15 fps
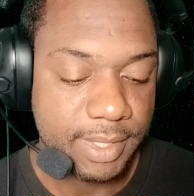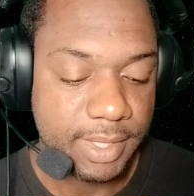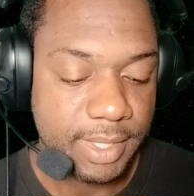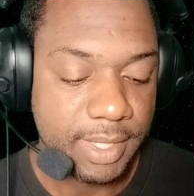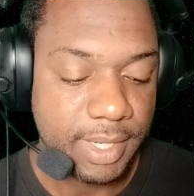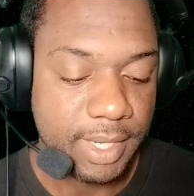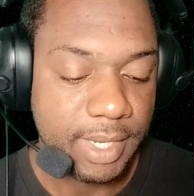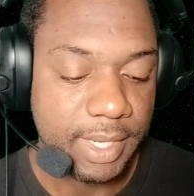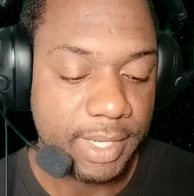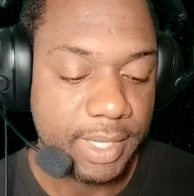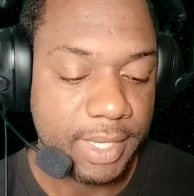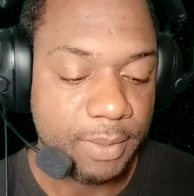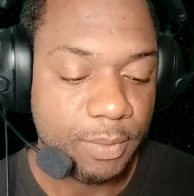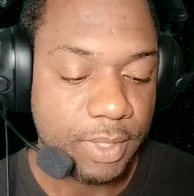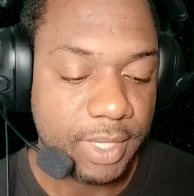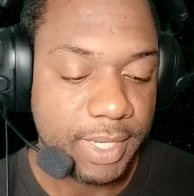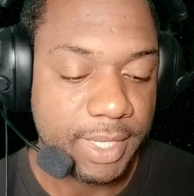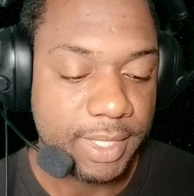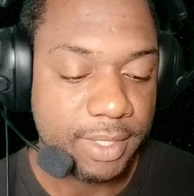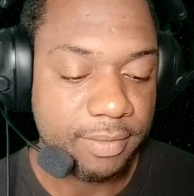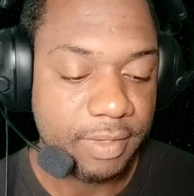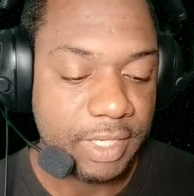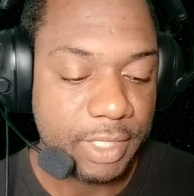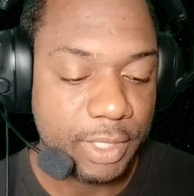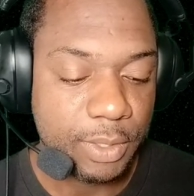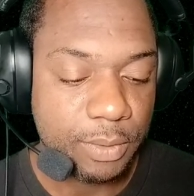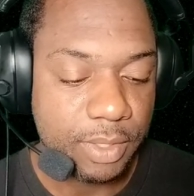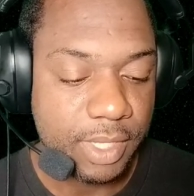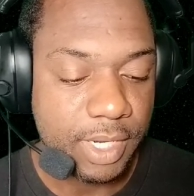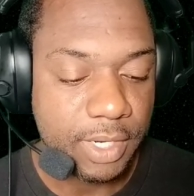Uh, and then we'll end the
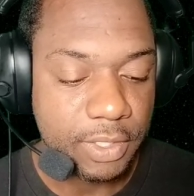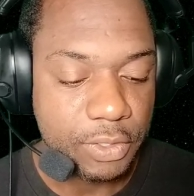video there.